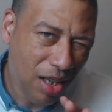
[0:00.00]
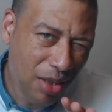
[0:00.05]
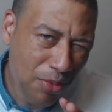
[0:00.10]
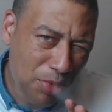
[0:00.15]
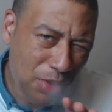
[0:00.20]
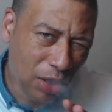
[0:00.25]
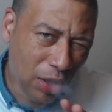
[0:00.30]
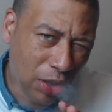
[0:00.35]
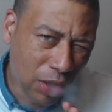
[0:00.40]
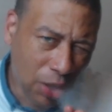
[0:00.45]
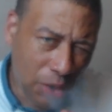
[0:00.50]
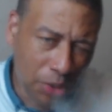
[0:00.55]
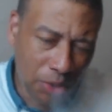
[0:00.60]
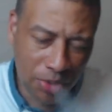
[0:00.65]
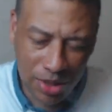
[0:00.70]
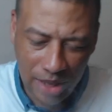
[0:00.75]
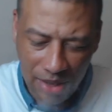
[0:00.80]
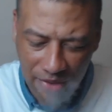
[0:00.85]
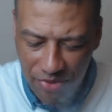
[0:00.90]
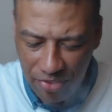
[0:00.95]
It was a
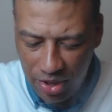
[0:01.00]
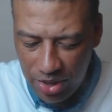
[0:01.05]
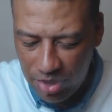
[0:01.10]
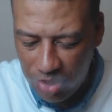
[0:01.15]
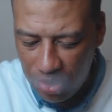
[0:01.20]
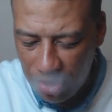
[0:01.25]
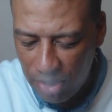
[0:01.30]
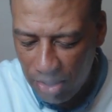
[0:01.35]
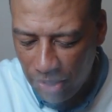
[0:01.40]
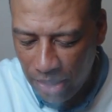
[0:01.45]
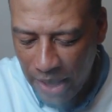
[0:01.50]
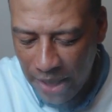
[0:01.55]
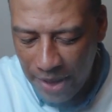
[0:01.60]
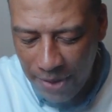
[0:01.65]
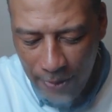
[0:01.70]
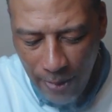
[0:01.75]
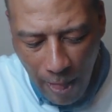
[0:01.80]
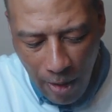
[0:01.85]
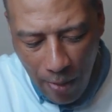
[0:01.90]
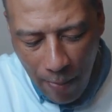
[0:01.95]
little difference,
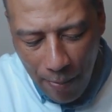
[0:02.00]
okay?